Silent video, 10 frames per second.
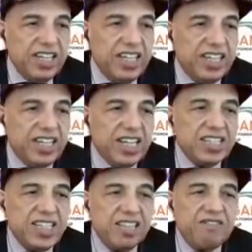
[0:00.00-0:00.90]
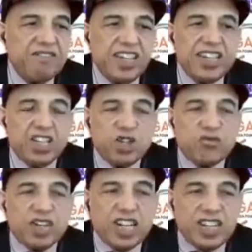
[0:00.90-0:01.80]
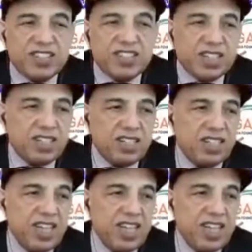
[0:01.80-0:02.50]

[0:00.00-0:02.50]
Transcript: it as a variant of concern